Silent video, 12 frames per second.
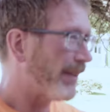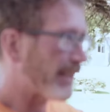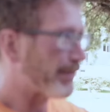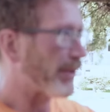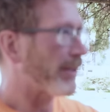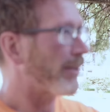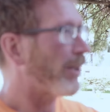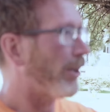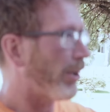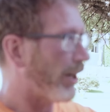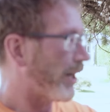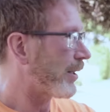it's been a
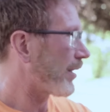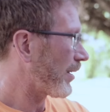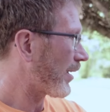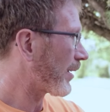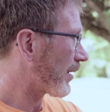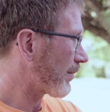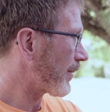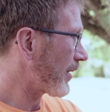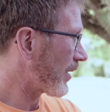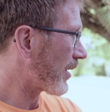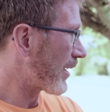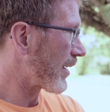lot, like
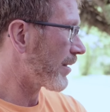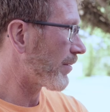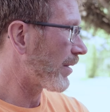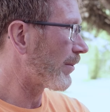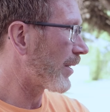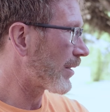especially the last three